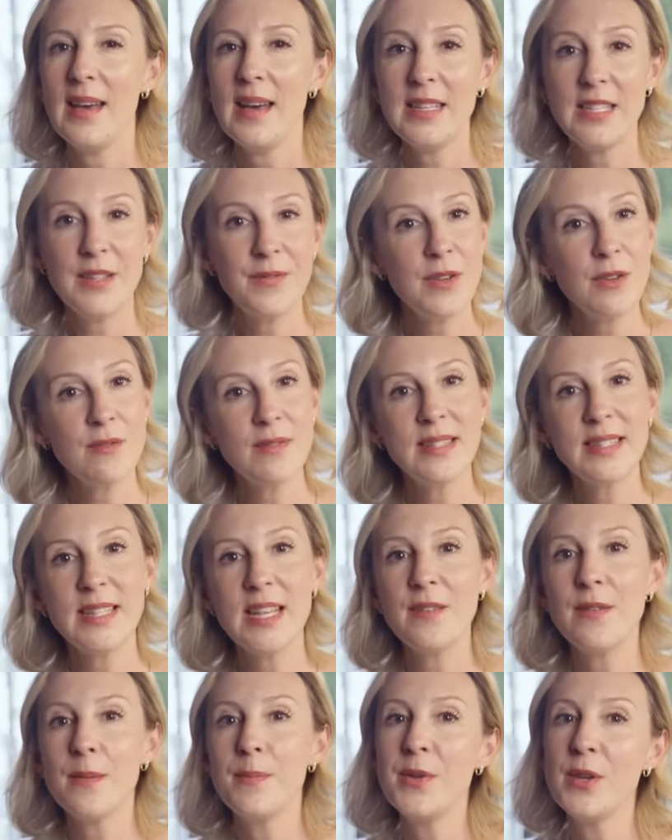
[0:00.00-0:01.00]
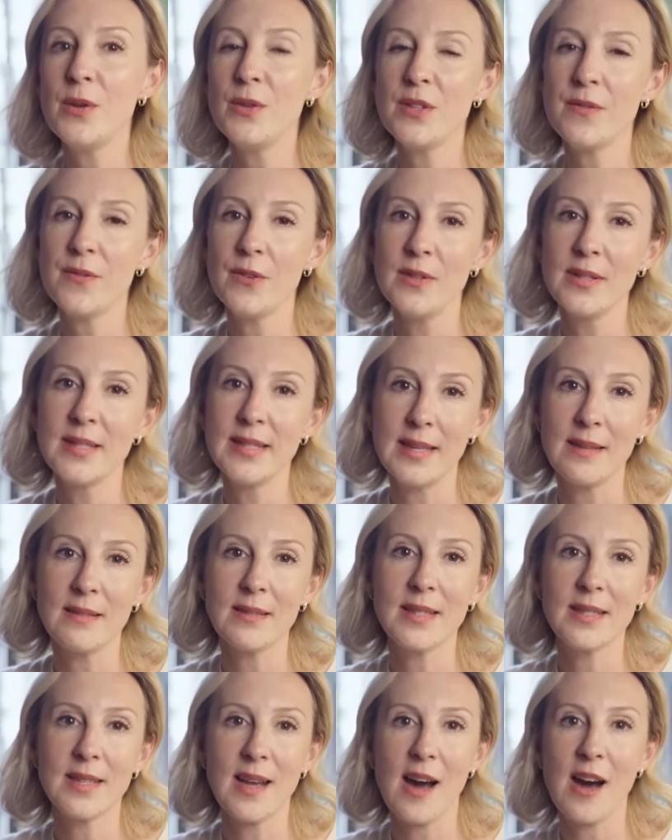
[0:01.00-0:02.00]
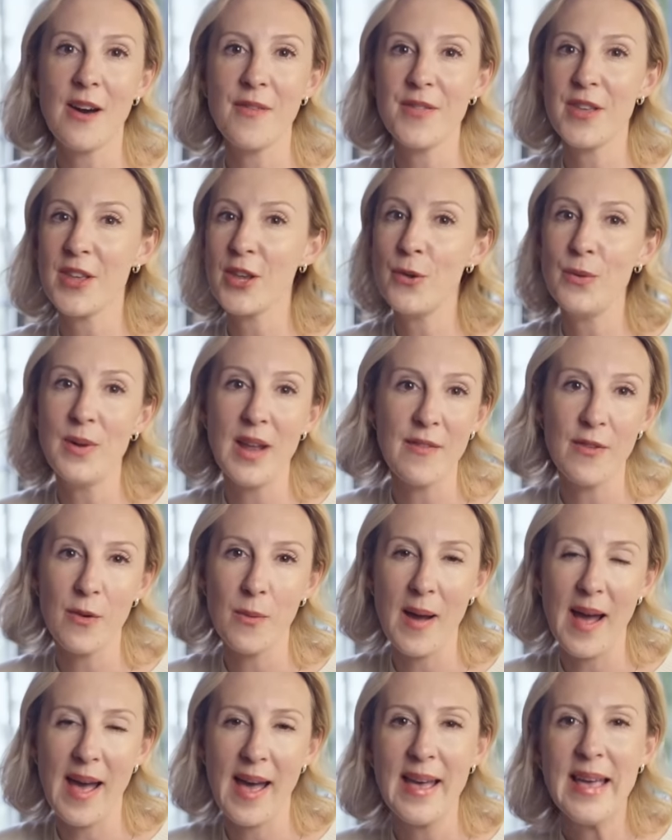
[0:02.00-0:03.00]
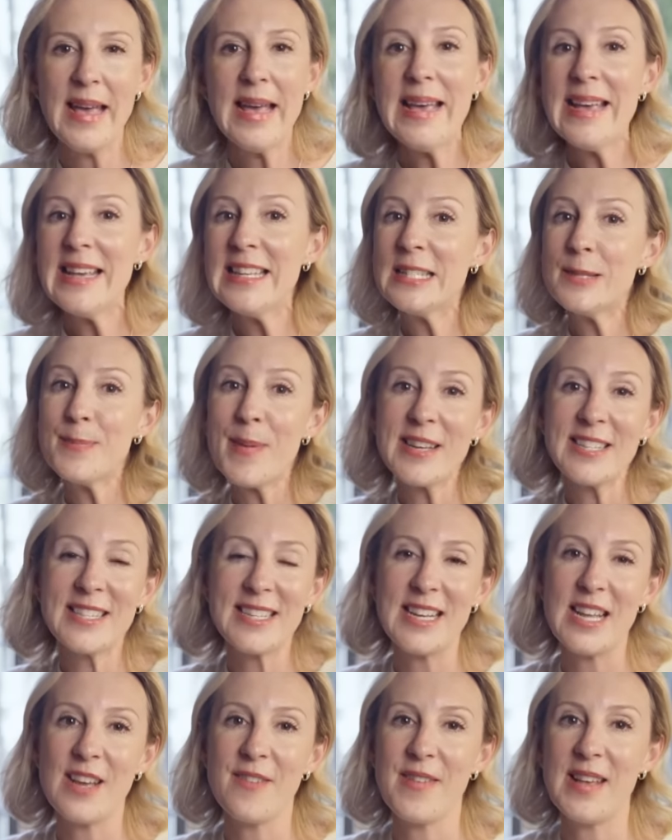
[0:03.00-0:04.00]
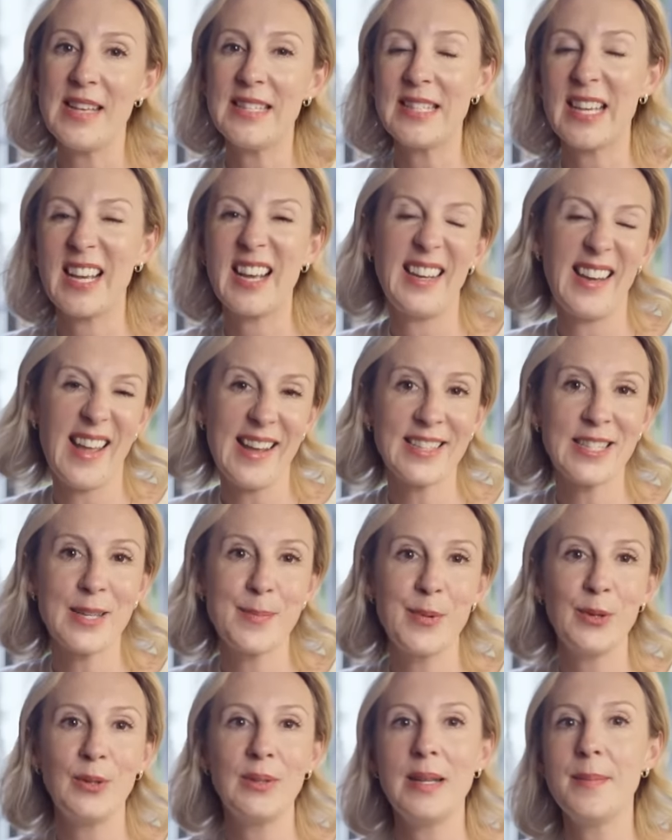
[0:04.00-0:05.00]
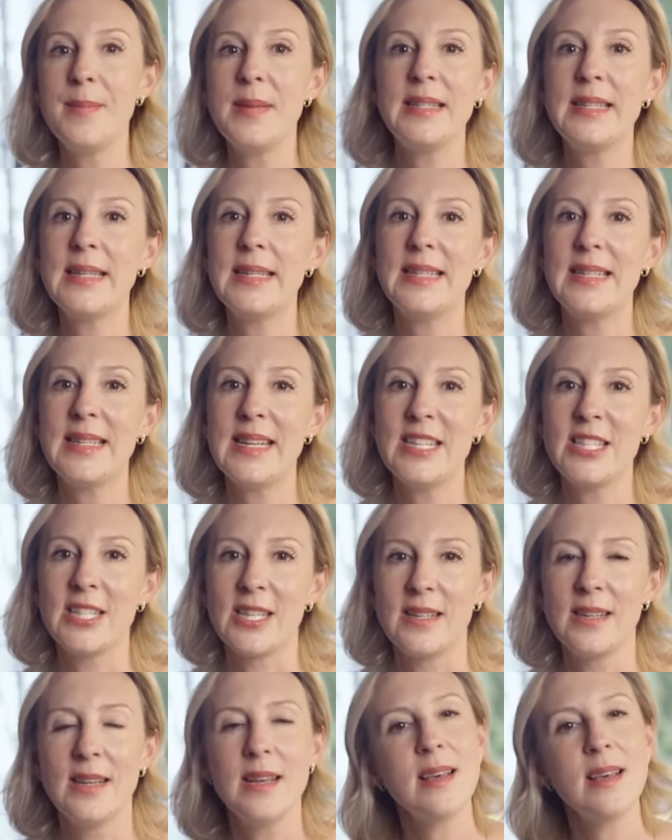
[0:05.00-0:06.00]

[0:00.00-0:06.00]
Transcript: And if you receive a beautiful silk scarf that you never wear, especially if it's a collectible limited edition,